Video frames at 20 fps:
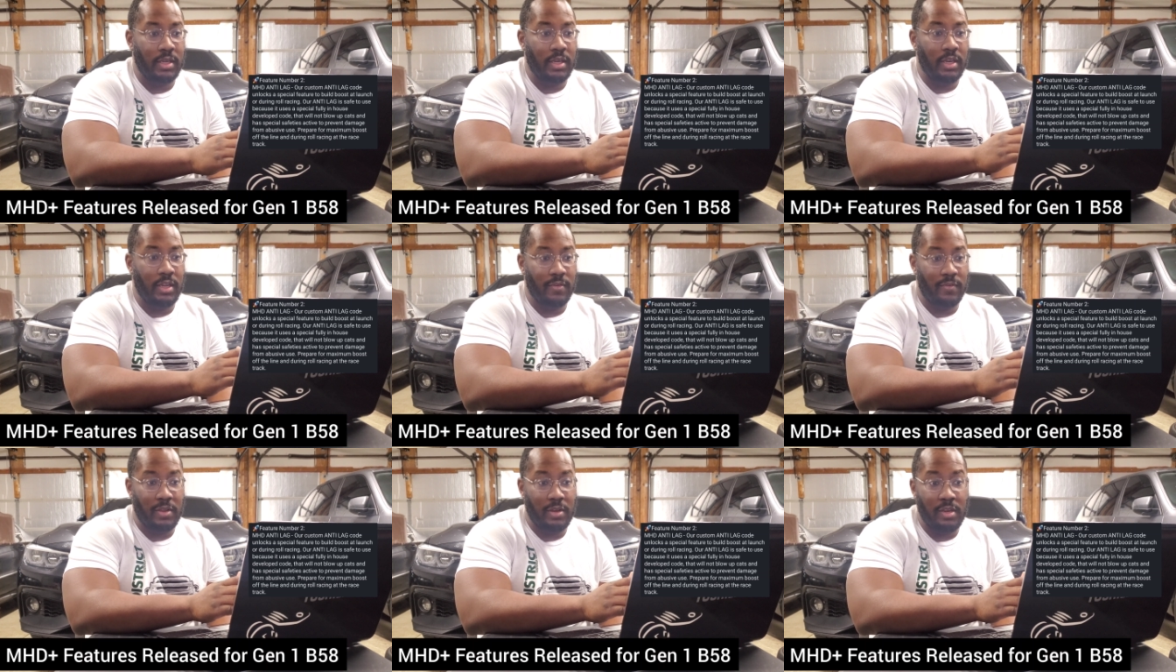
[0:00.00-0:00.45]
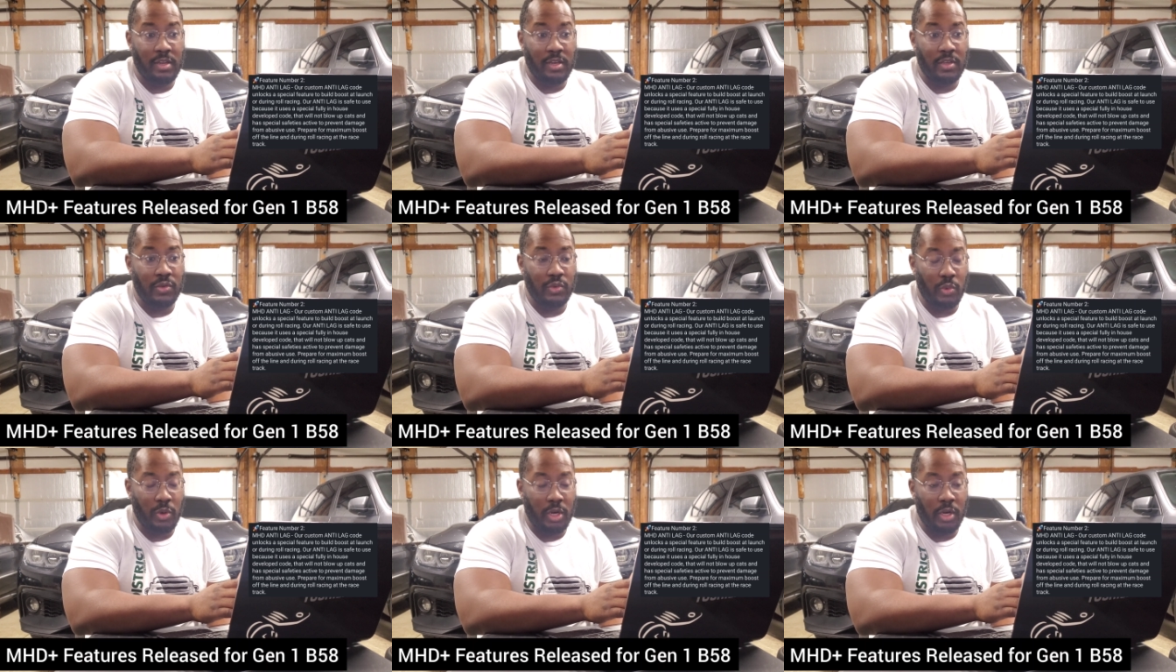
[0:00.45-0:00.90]
And if it
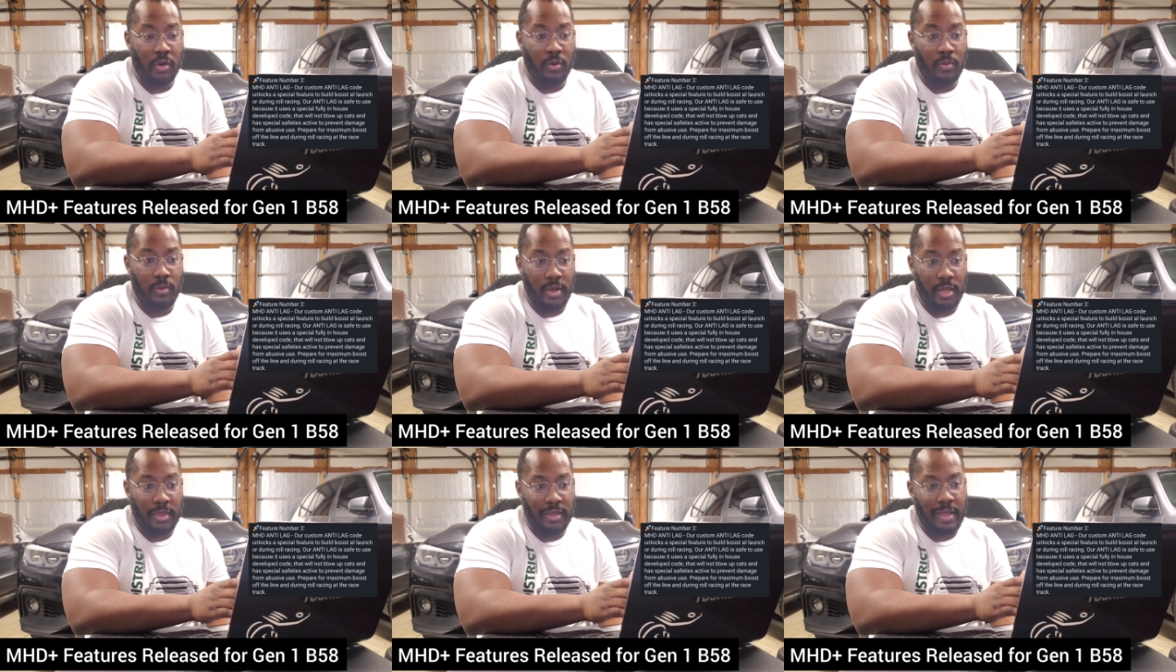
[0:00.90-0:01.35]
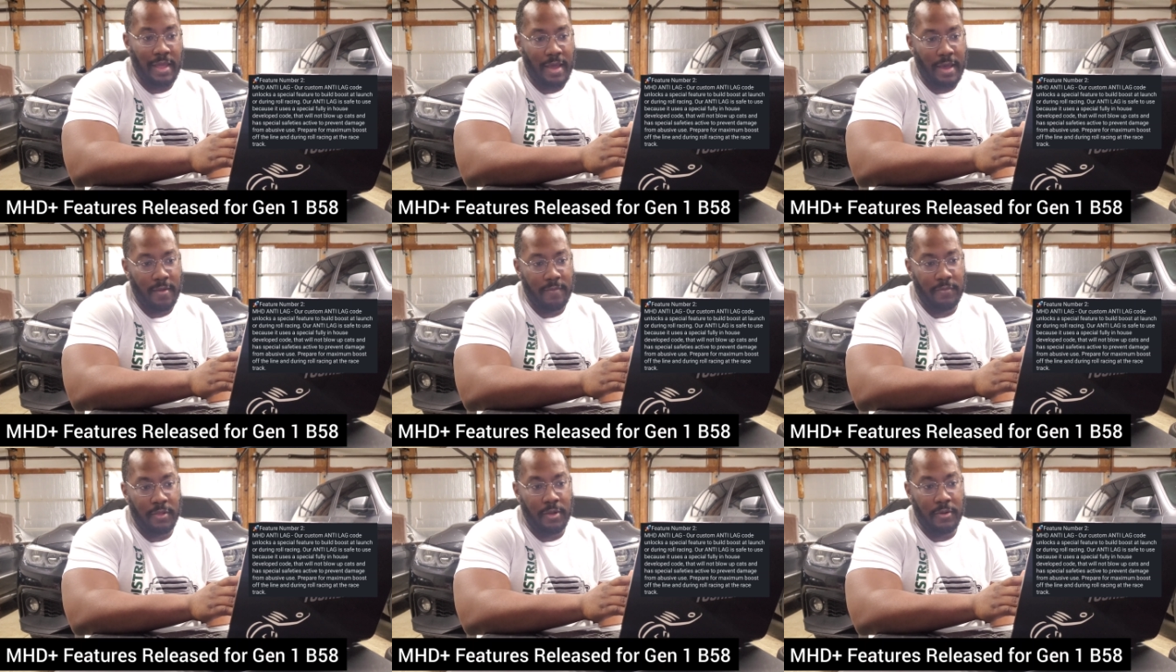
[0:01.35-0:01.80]
does work with
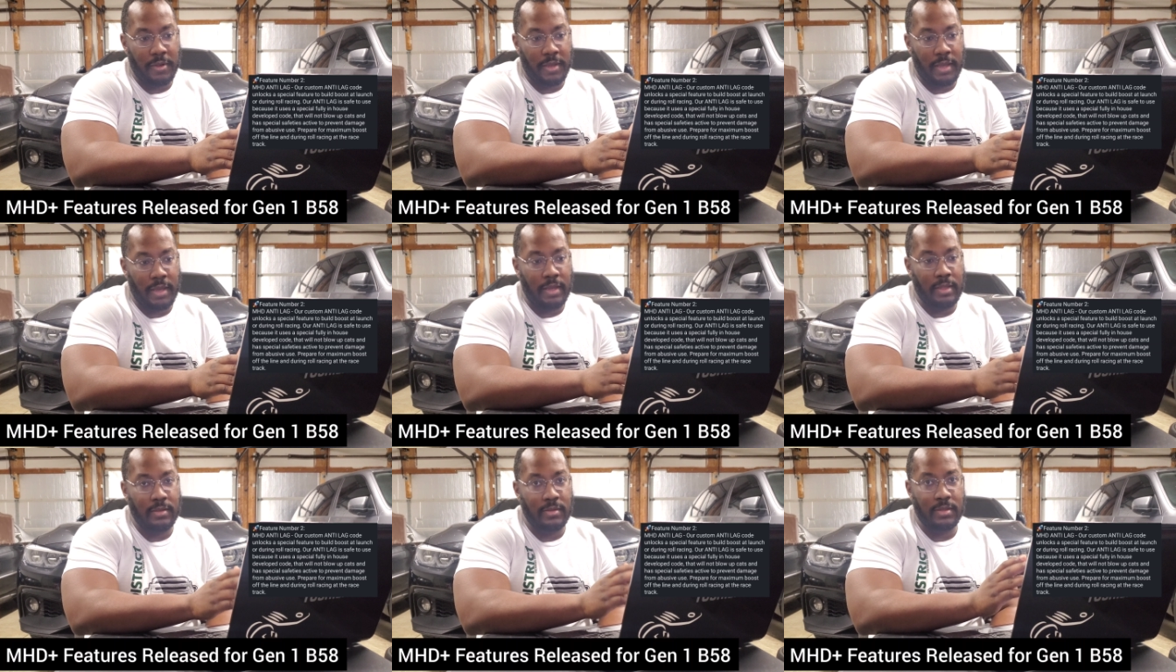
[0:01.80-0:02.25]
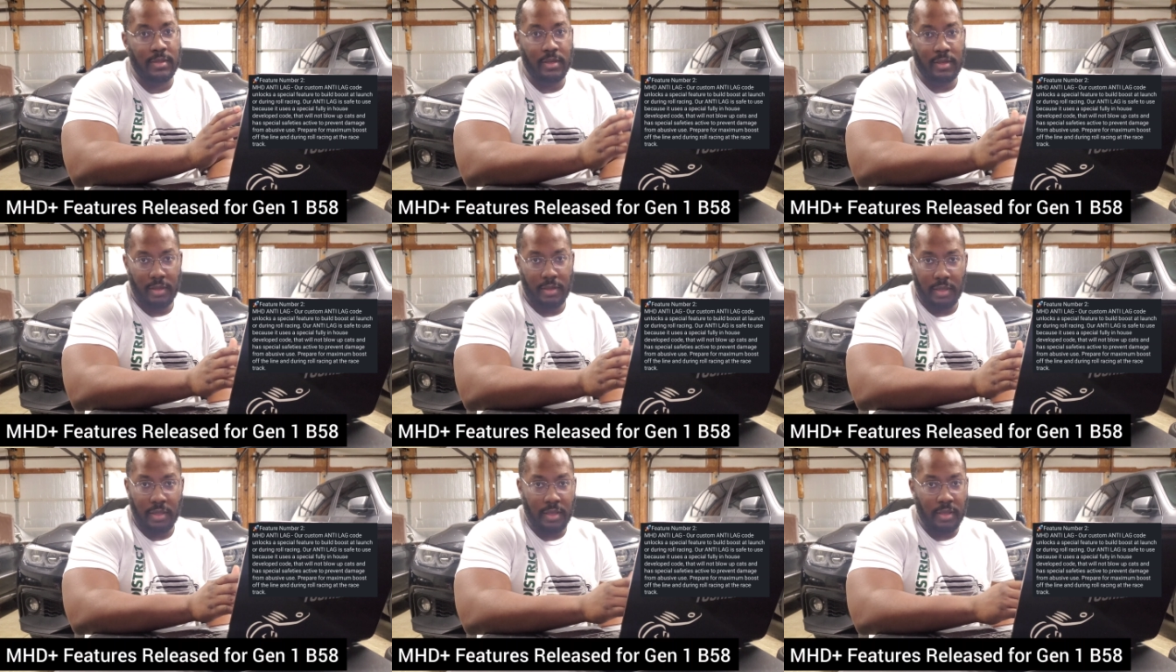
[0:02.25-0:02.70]
high flow cats,
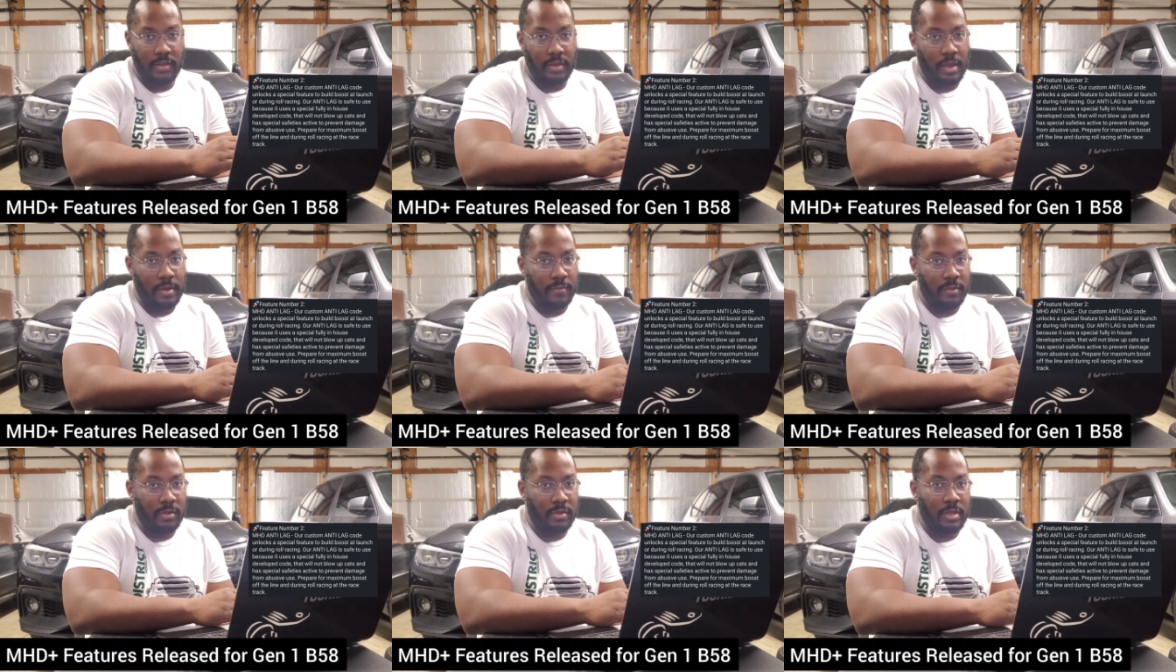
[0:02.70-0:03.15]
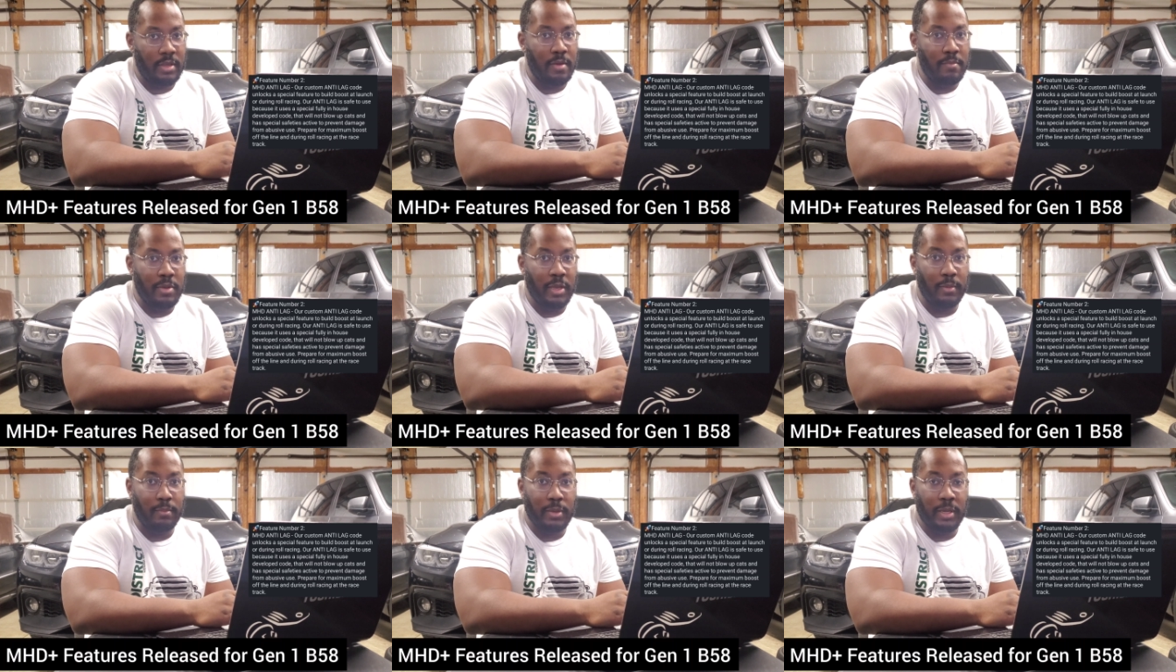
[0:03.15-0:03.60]
that's obviously a
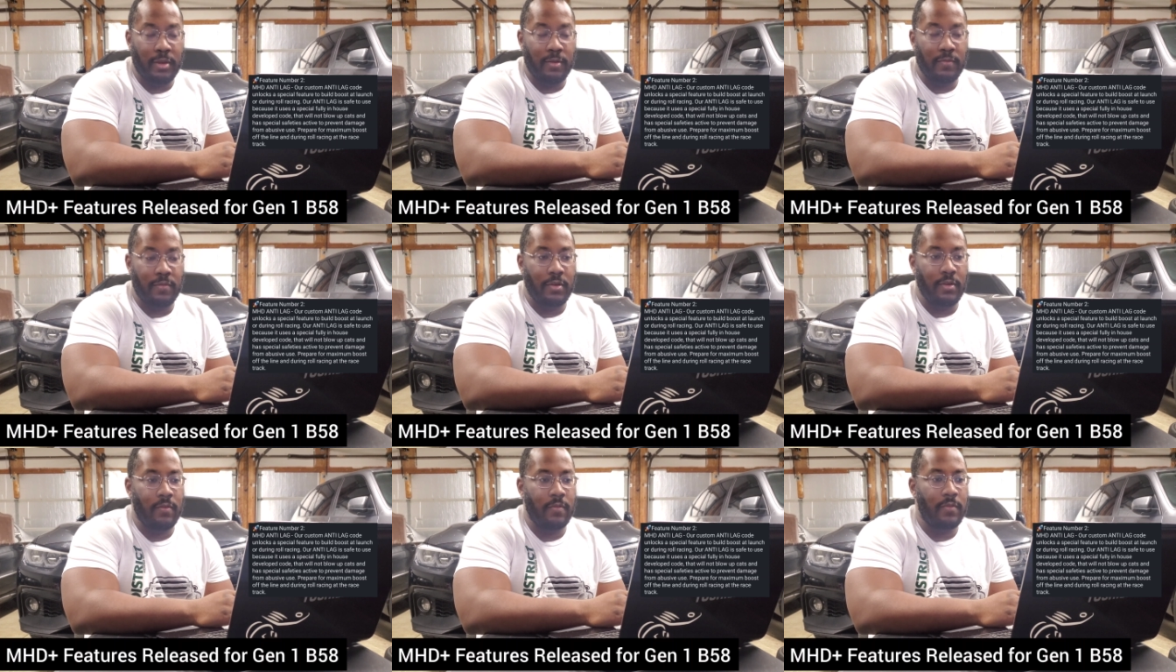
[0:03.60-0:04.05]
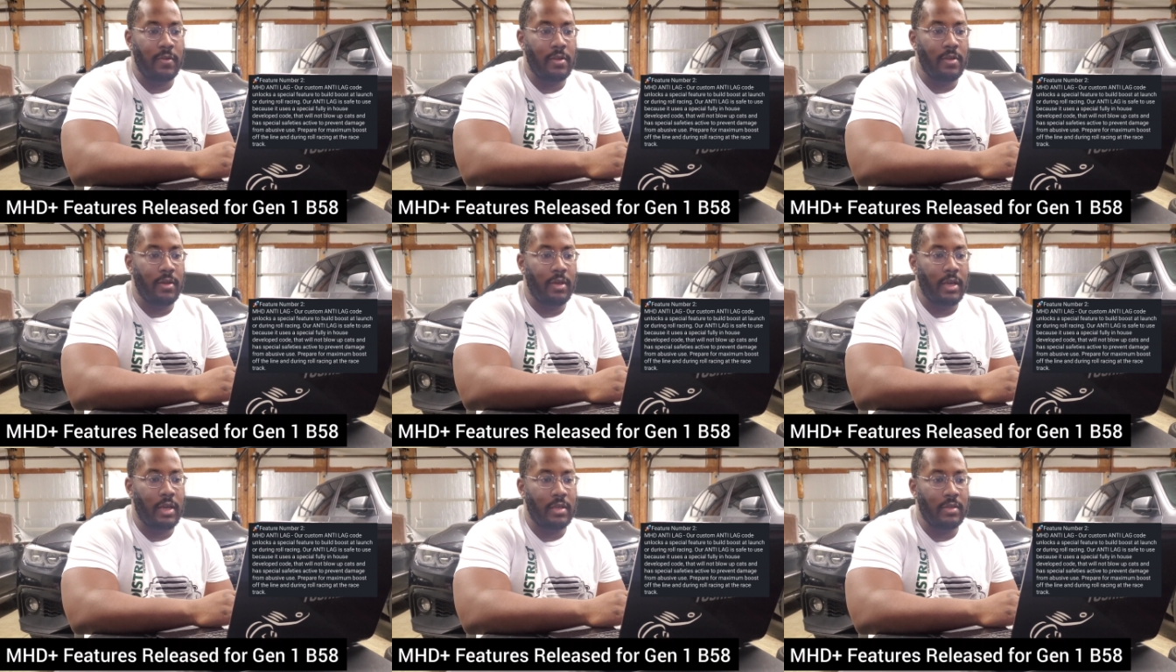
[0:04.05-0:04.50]
big benefit for
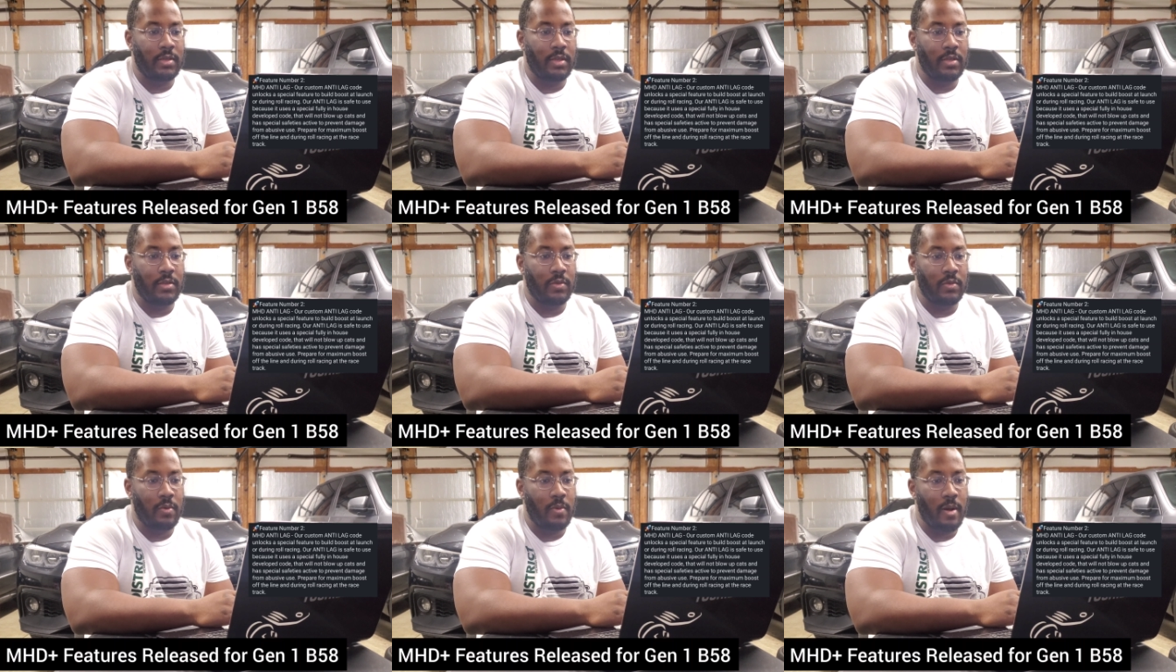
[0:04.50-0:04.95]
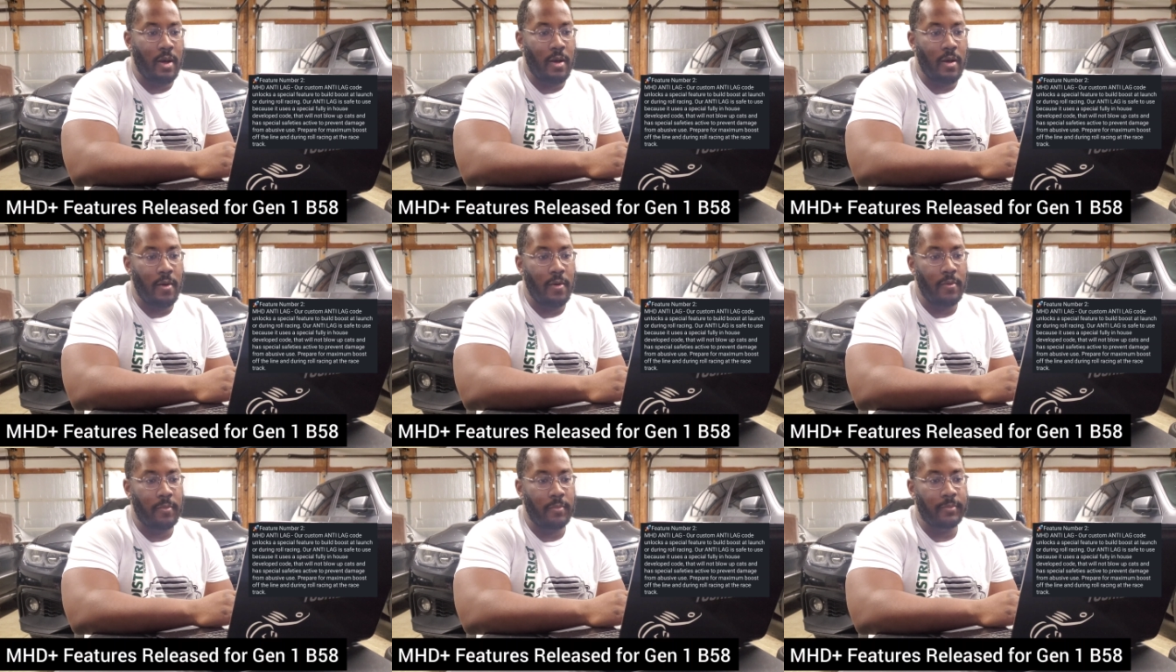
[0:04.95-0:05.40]
you guys as
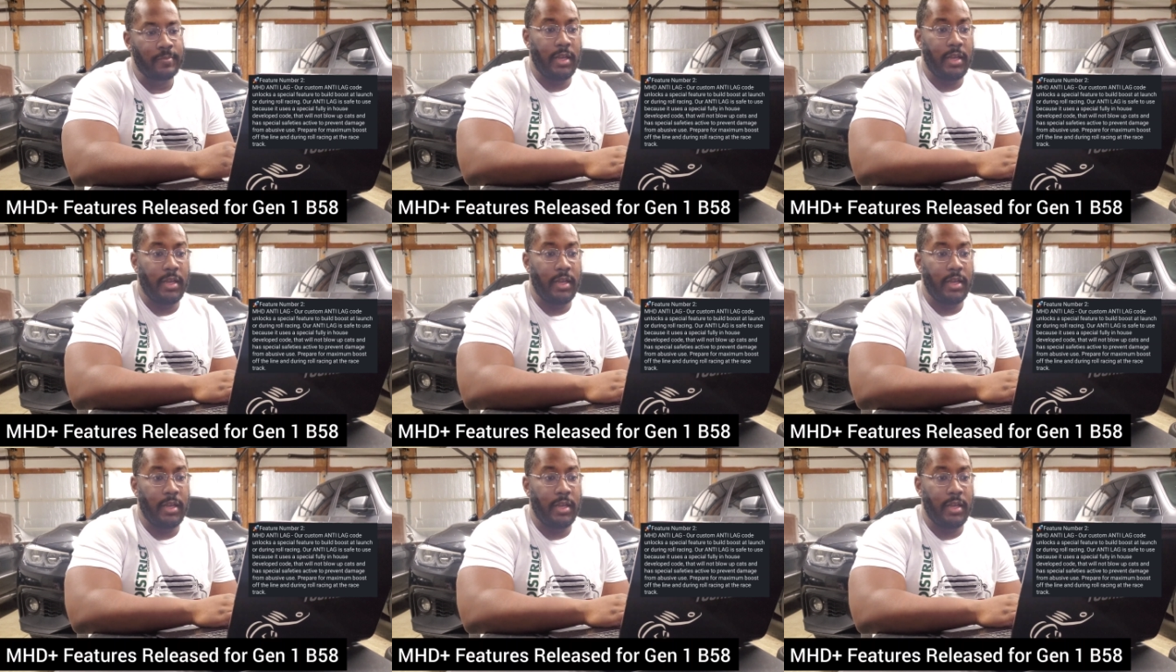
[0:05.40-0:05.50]
well.